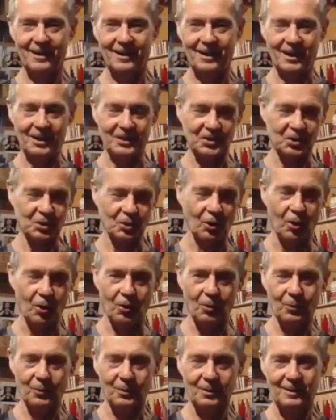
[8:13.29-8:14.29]
are
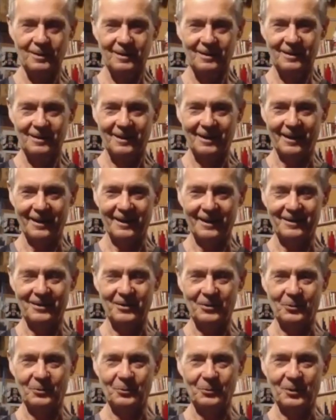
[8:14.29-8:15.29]
slow and, you
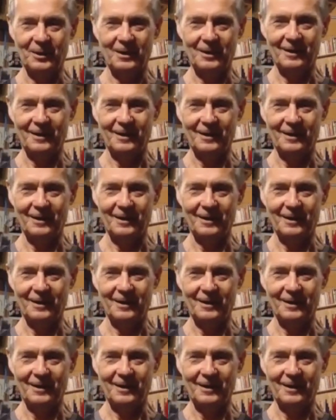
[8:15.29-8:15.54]
know,